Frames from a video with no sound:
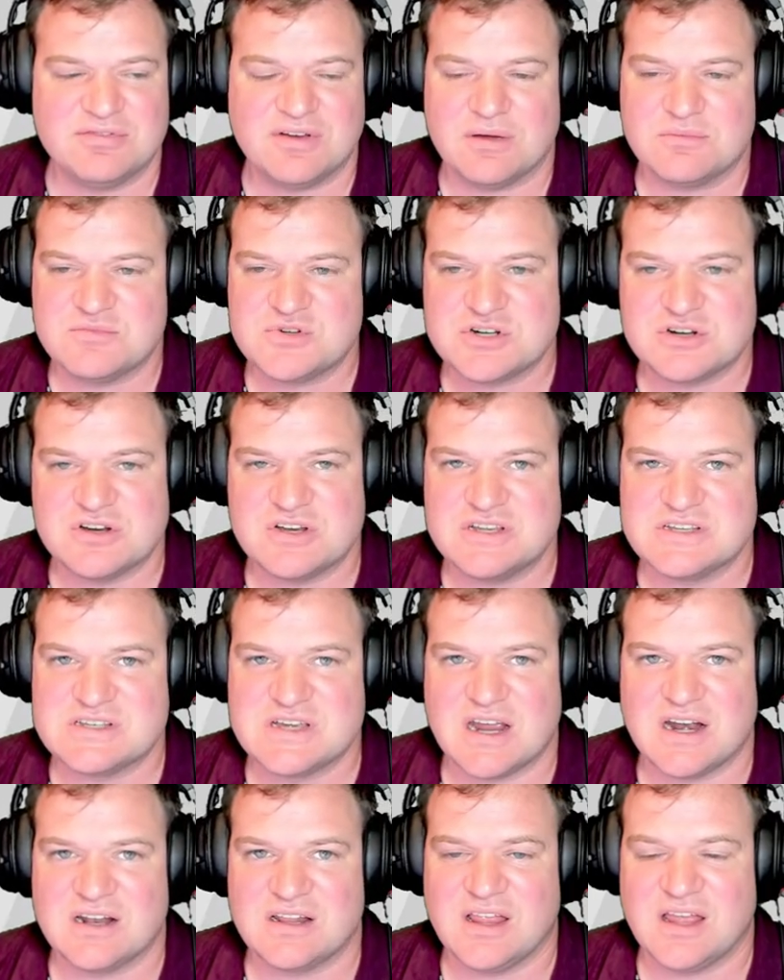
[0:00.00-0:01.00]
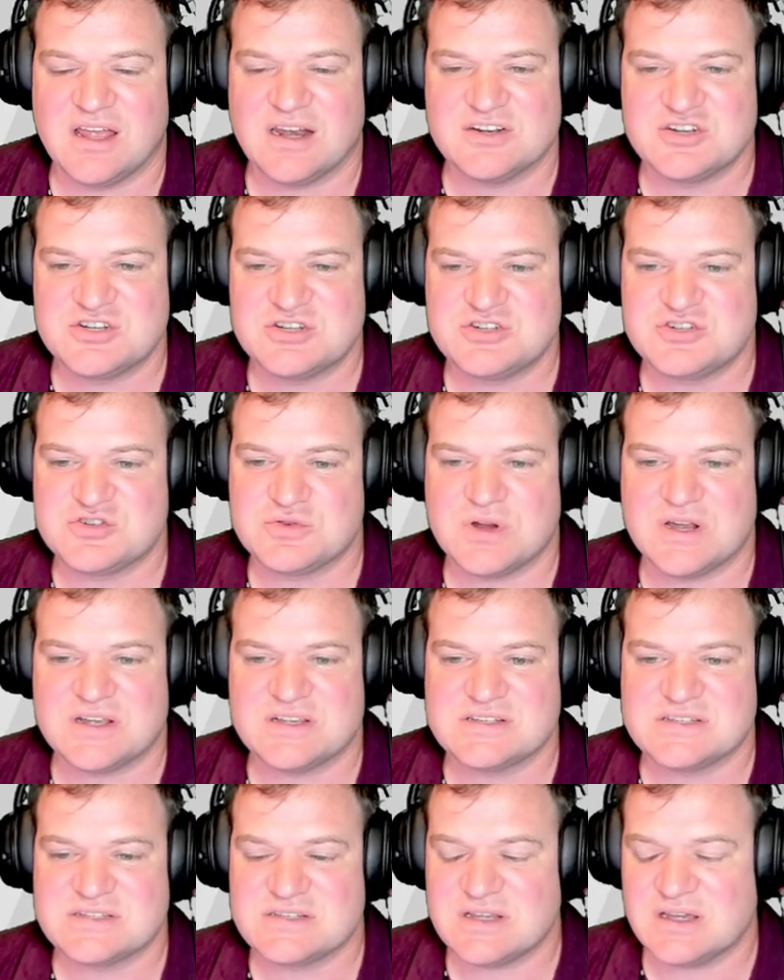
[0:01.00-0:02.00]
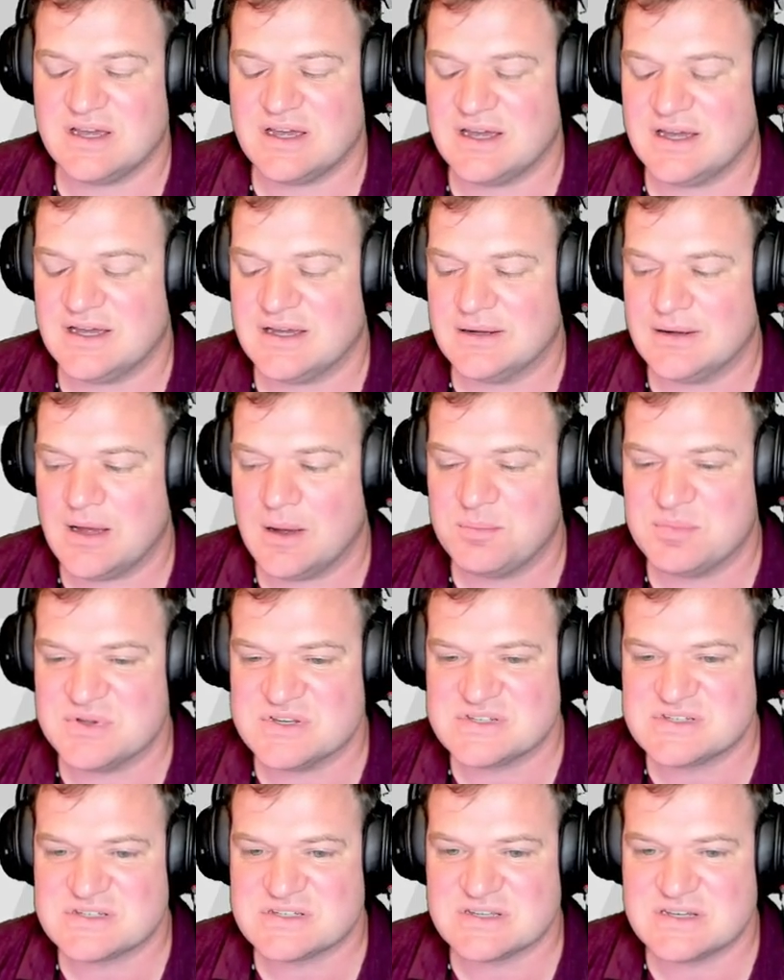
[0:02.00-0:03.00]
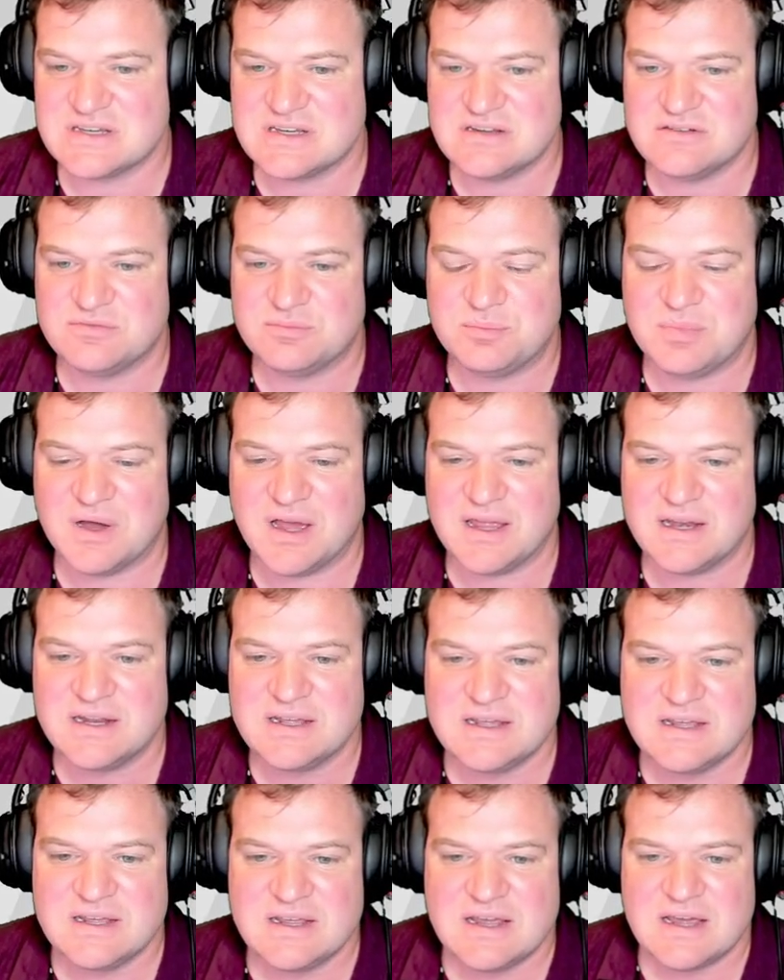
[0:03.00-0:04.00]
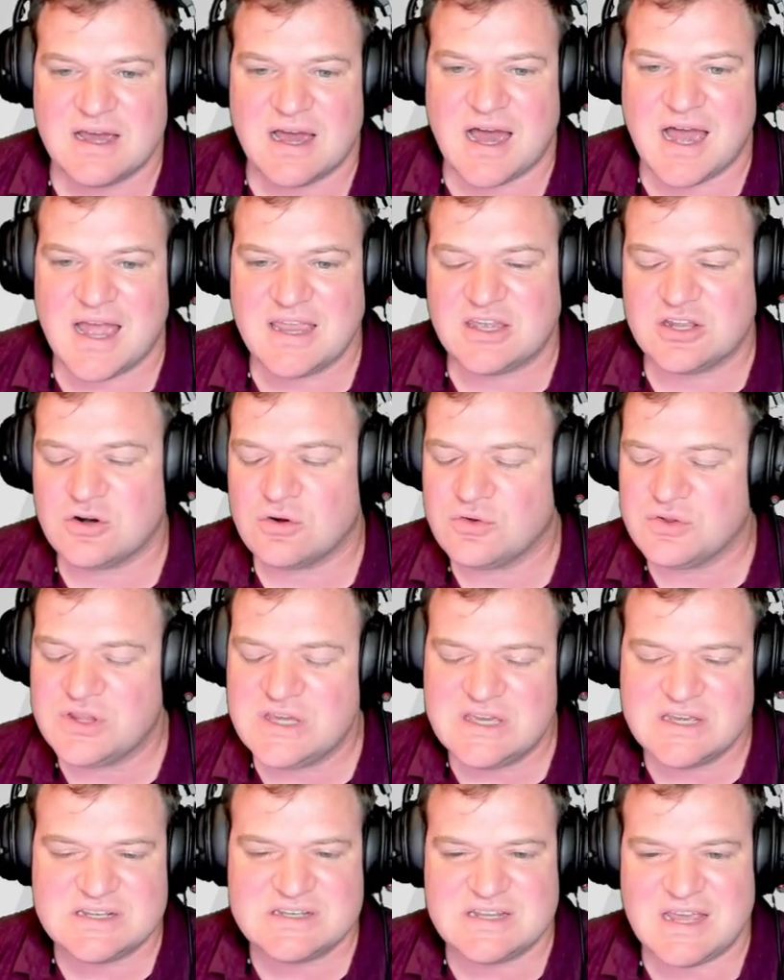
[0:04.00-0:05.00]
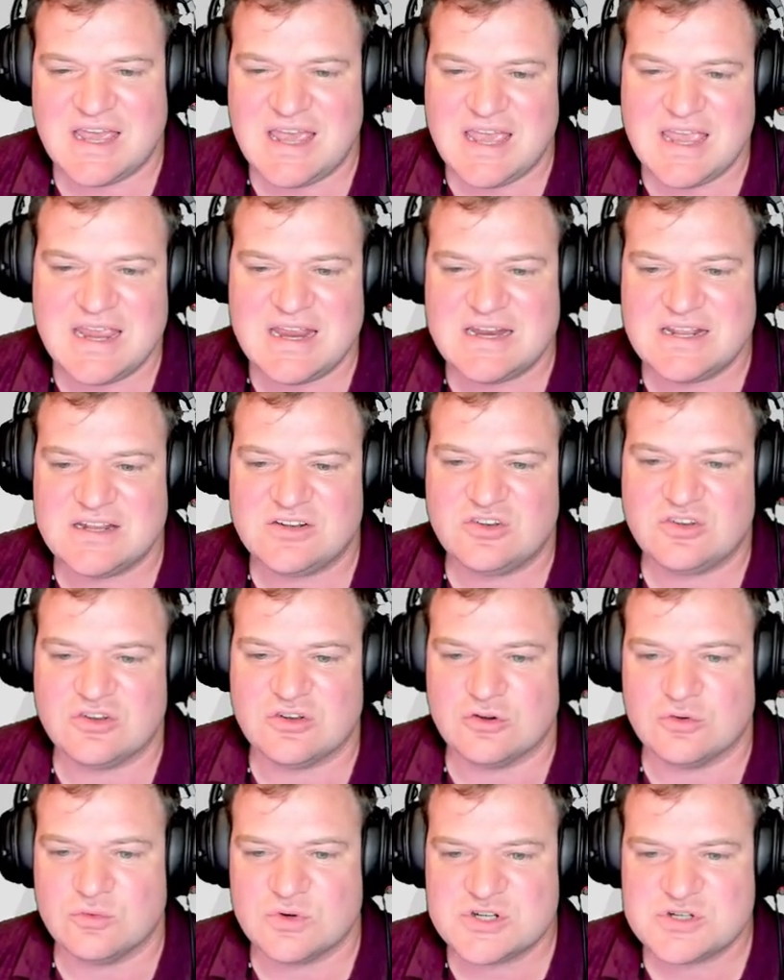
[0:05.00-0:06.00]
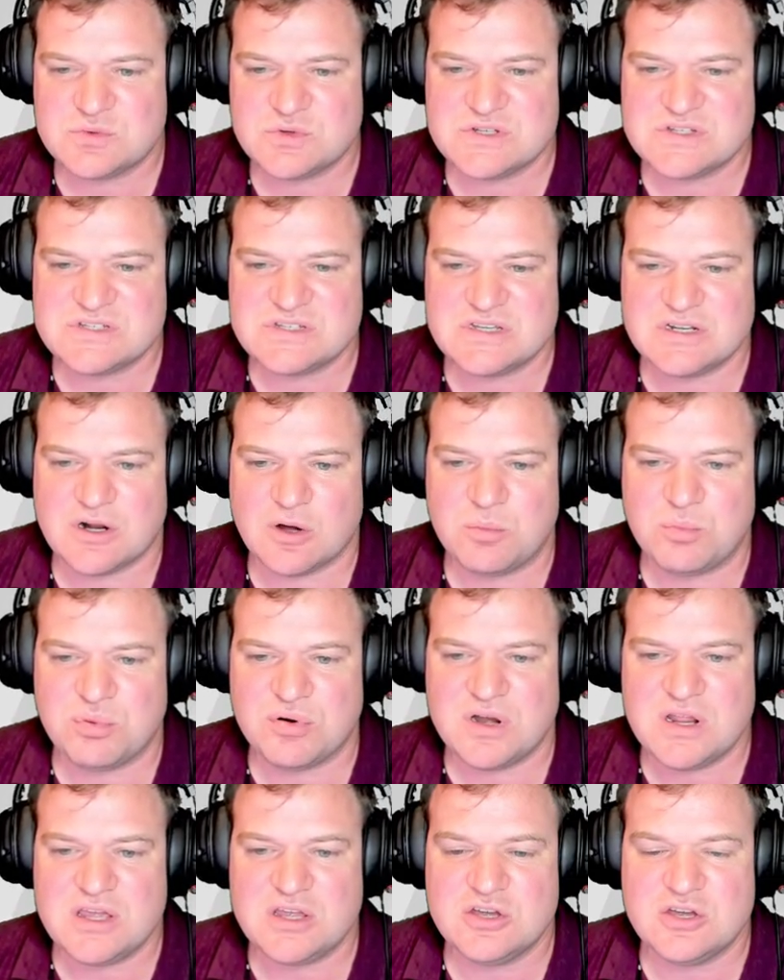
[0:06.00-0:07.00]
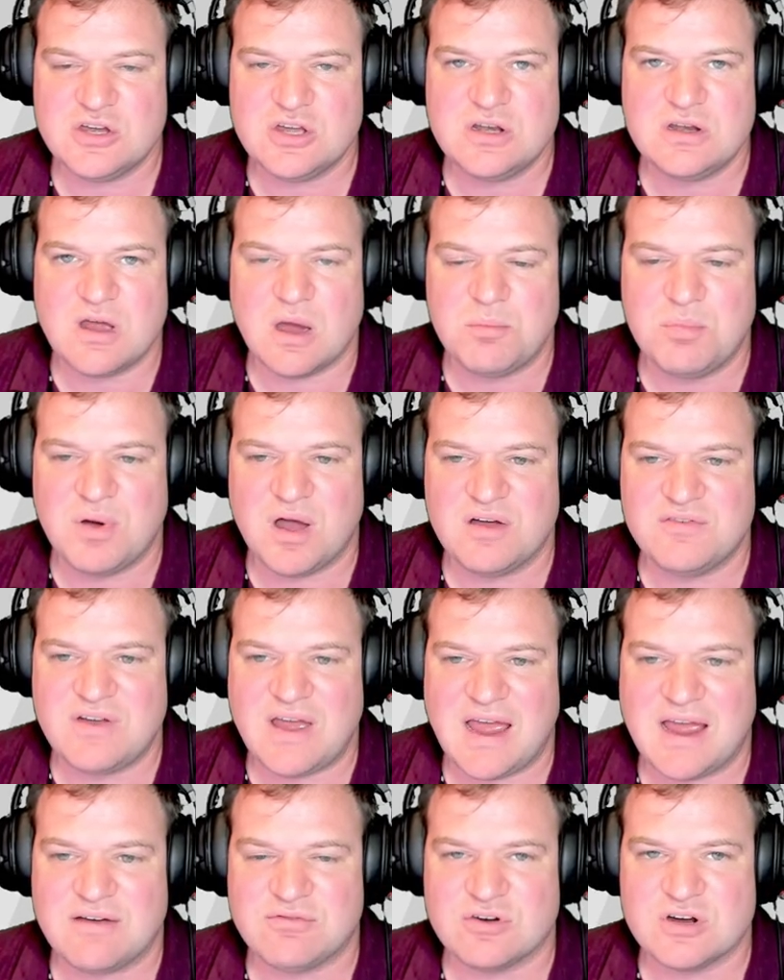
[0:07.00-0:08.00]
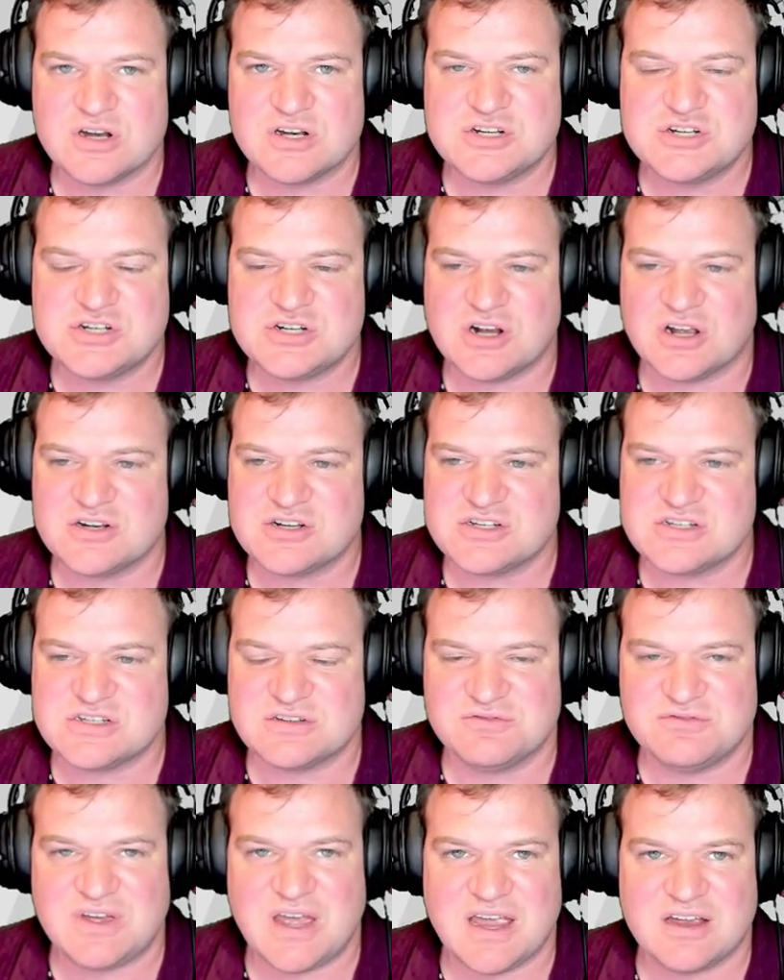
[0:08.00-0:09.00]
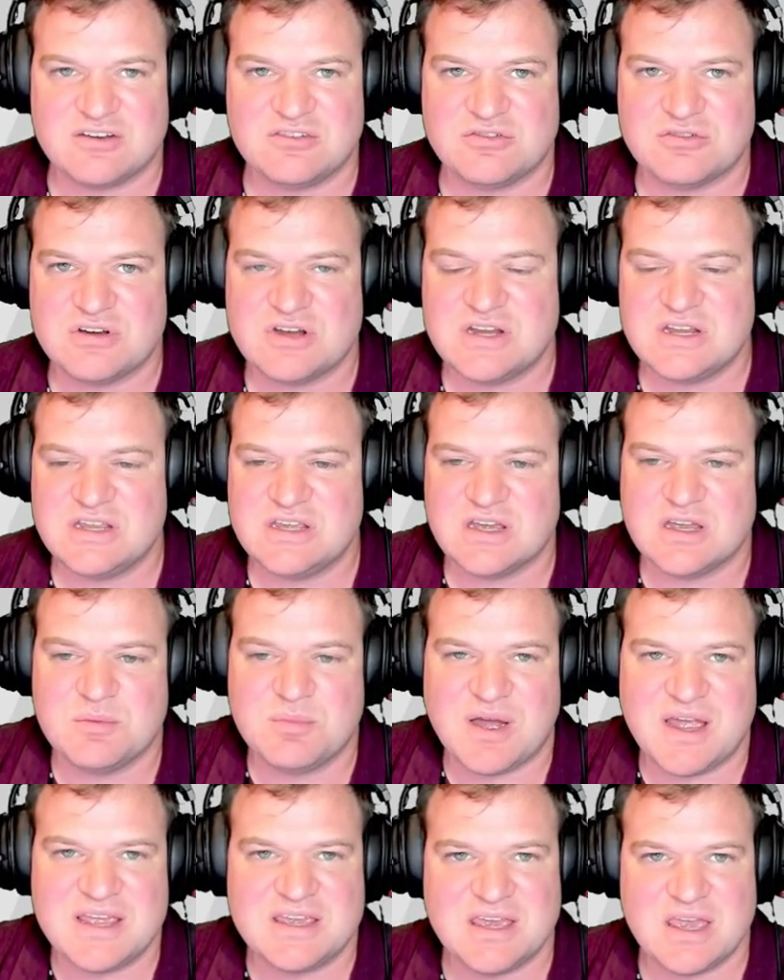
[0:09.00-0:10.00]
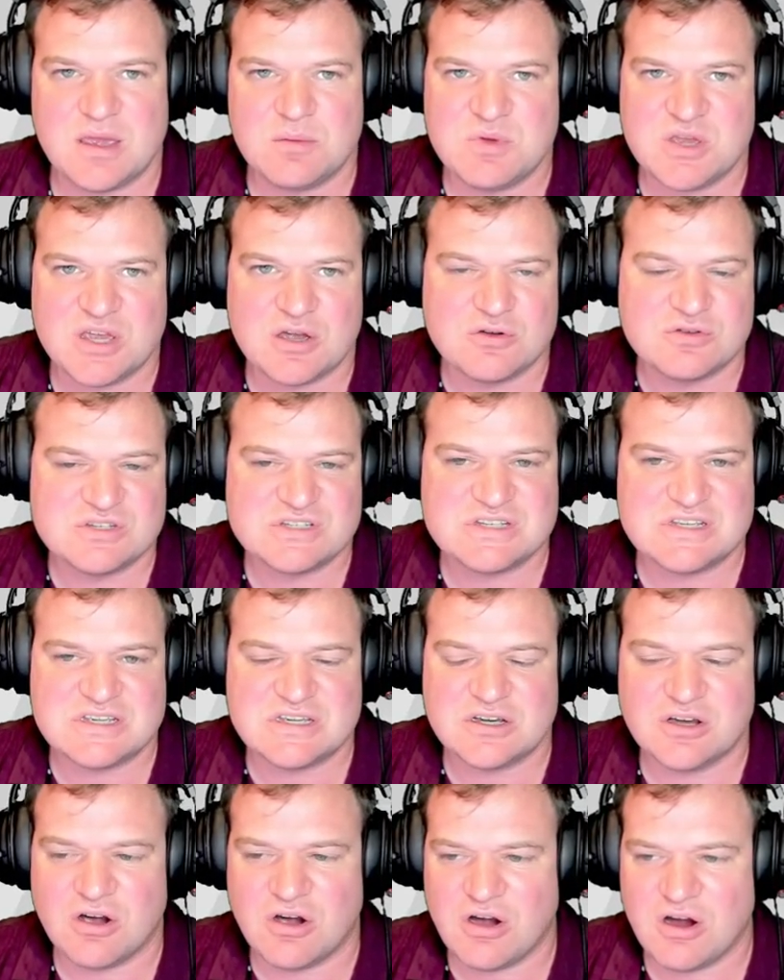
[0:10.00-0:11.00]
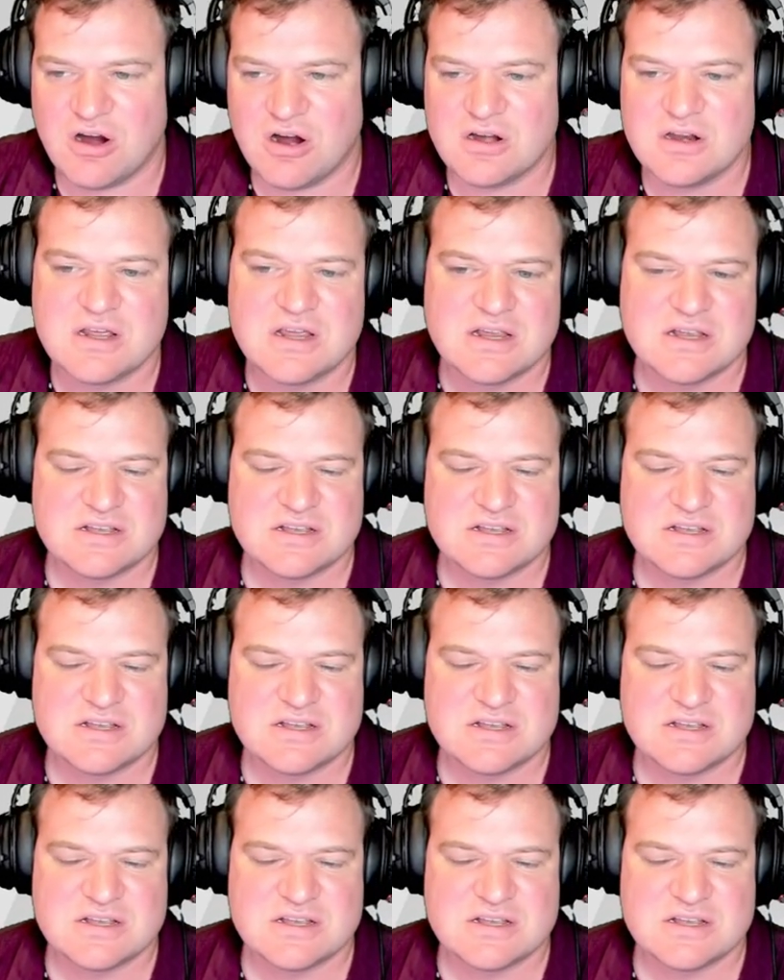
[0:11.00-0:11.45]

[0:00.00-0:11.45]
I'm sure he's got a lot of tricks uh, up his sleeve, but I could only get to 82, which was, you know, pretty good above average on just a factory Gigabyte Gaming OC card.